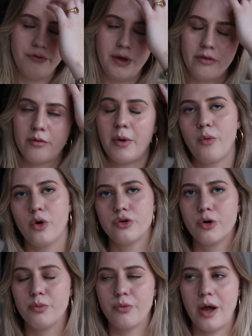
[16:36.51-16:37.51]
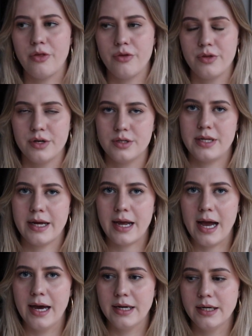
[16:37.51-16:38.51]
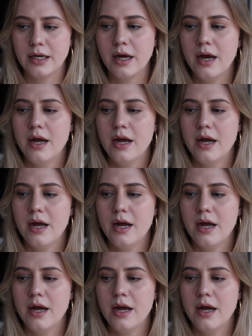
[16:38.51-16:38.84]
things in my wardrobe rather than just like adding